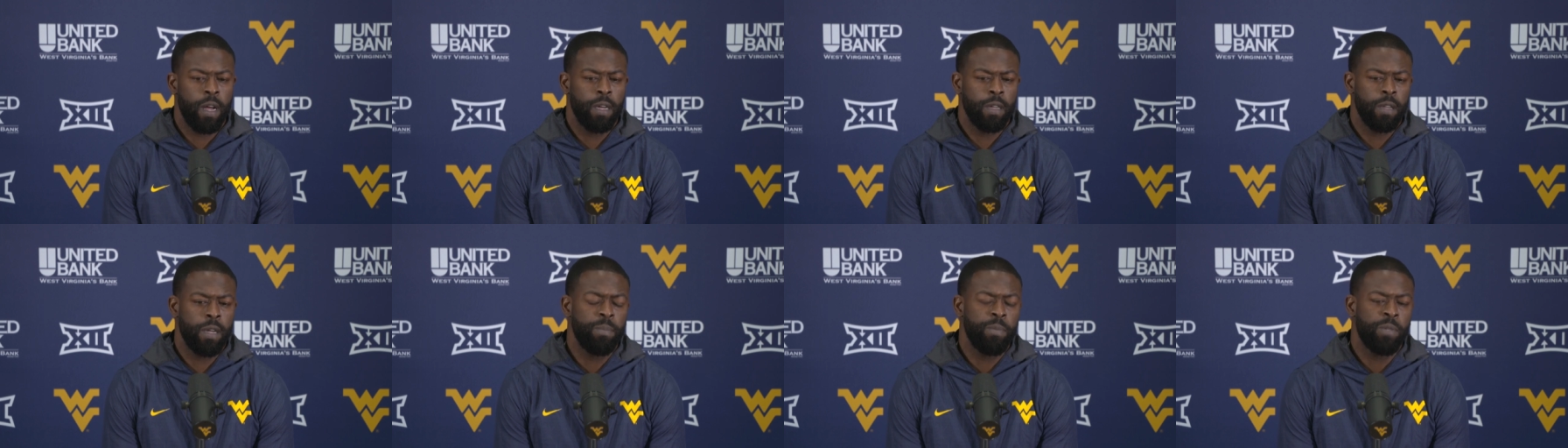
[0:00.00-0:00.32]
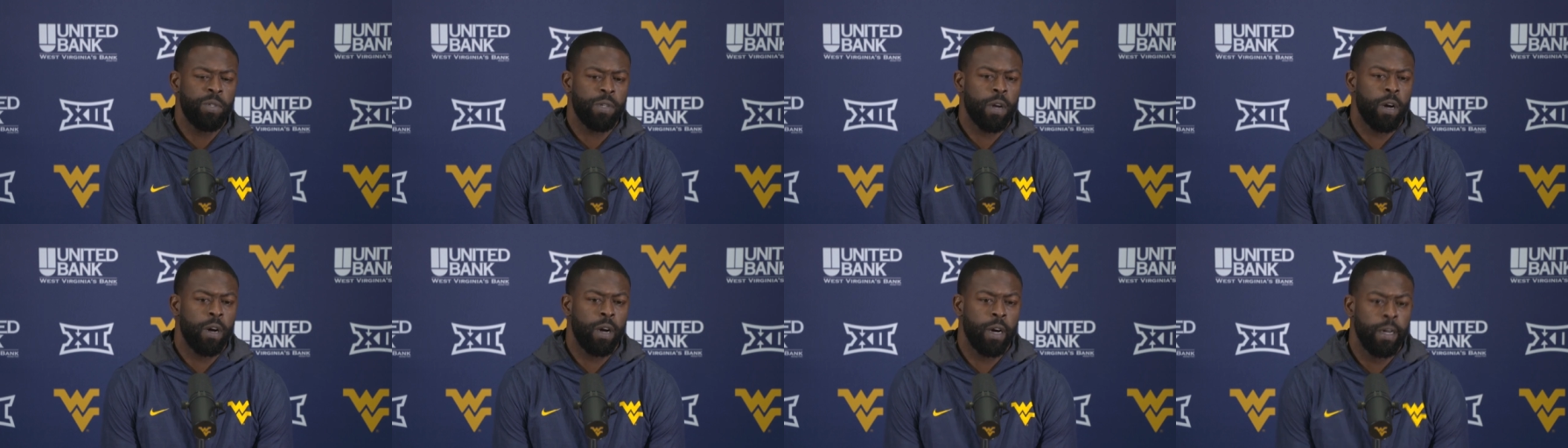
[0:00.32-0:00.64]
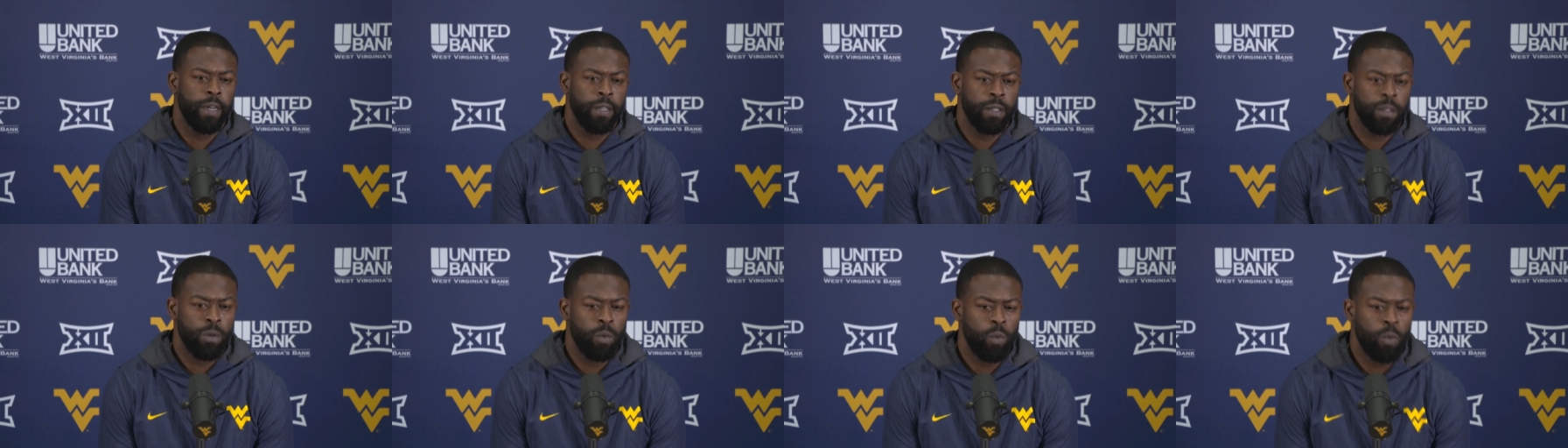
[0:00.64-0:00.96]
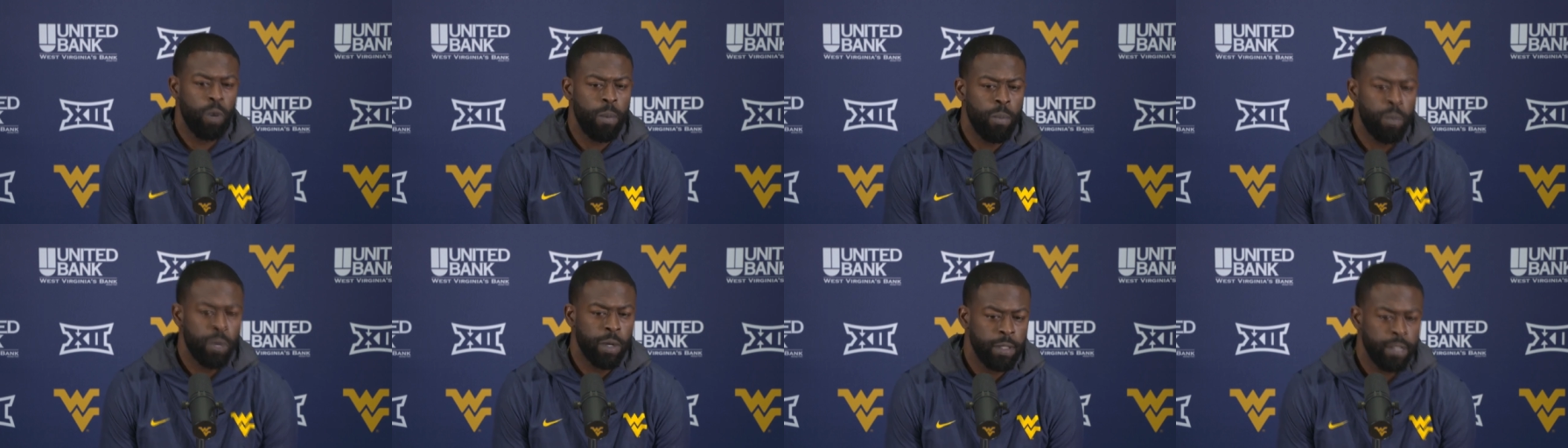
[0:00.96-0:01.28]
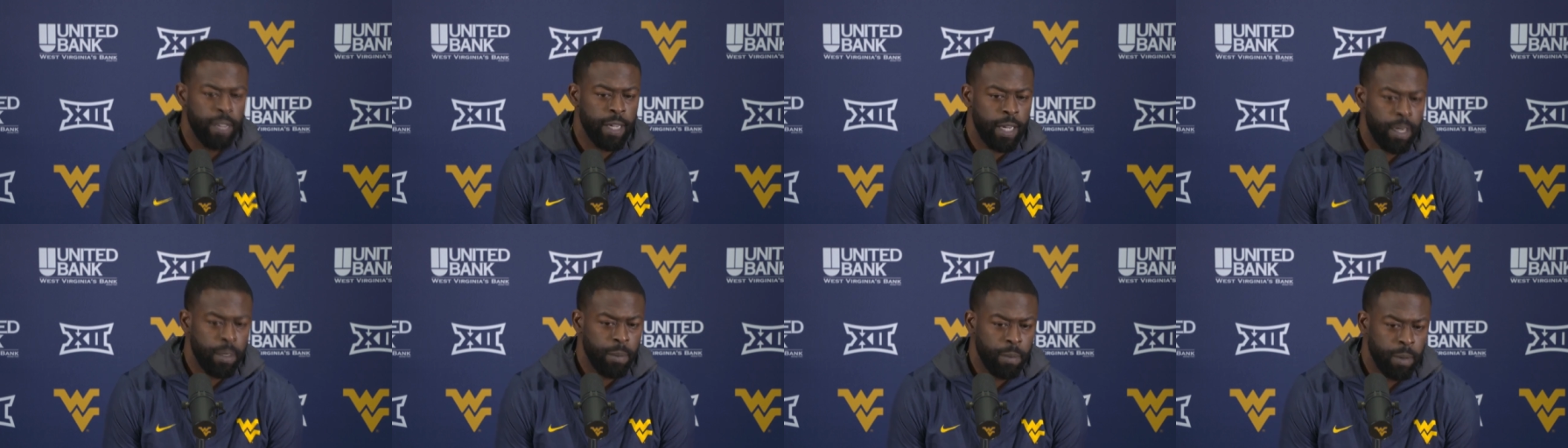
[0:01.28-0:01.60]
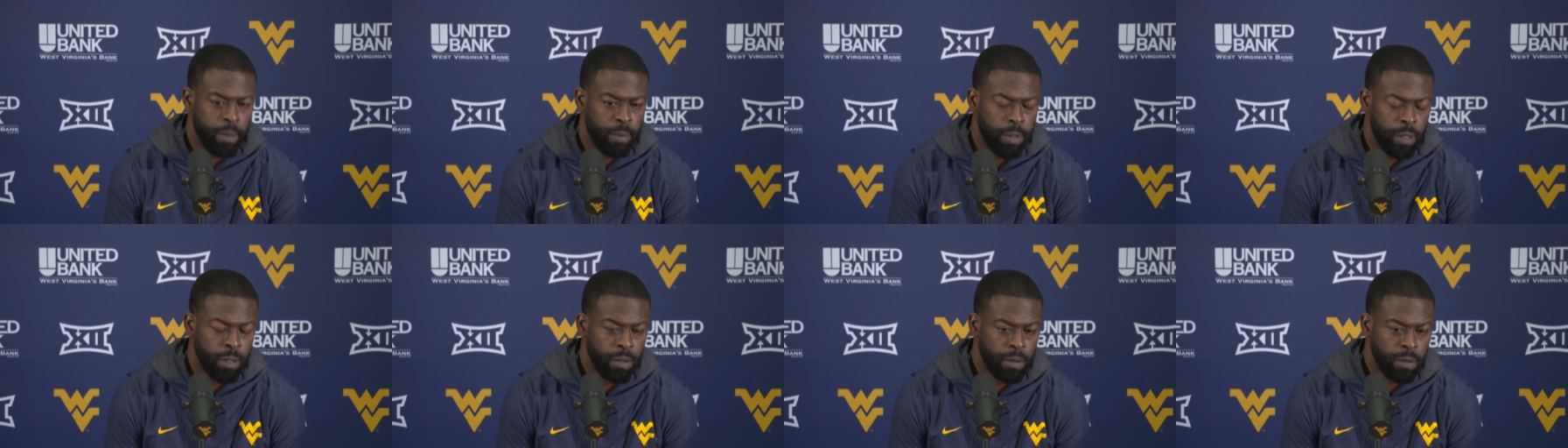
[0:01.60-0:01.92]
I'm sorry. One more time,
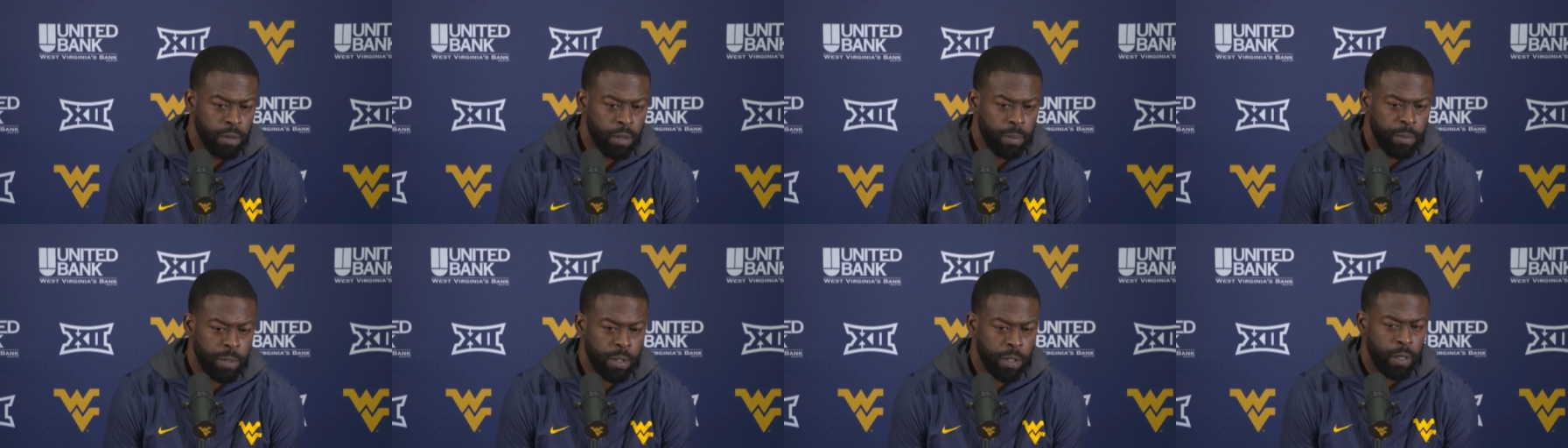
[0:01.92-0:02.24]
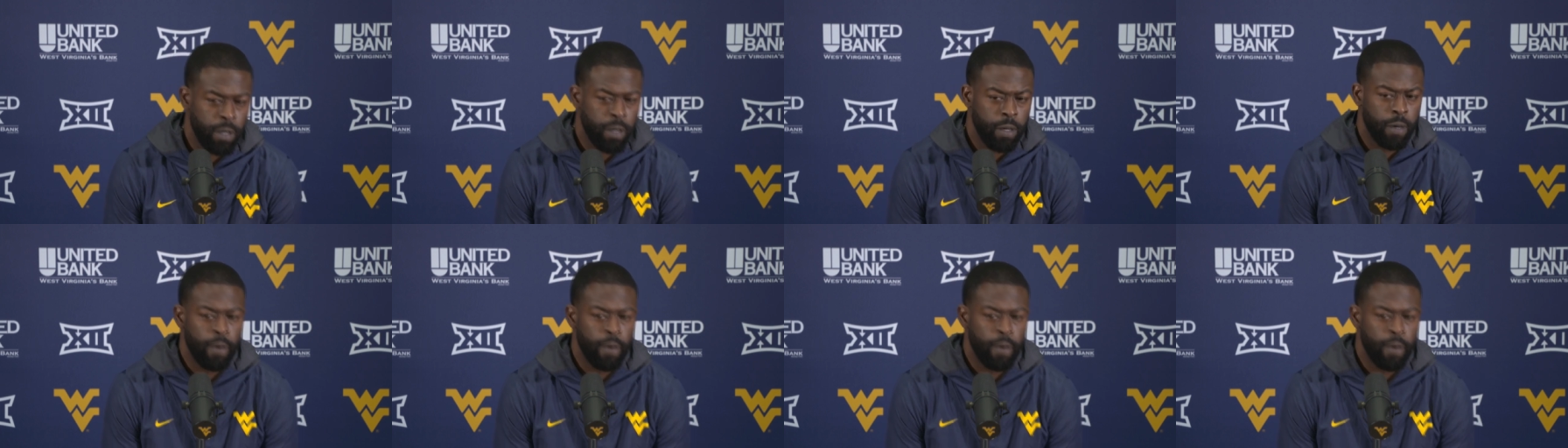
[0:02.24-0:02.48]
Bubba. I'm sorry.